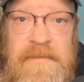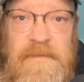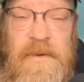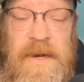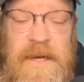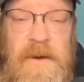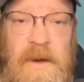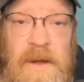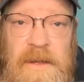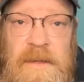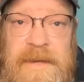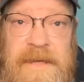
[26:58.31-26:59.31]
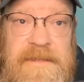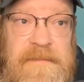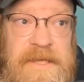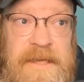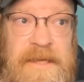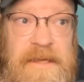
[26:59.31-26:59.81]
for a call about
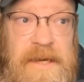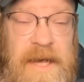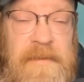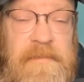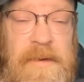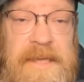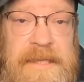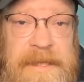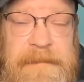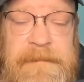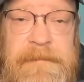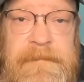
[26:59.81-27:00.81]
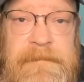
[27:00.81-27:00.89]
somebody not breathing.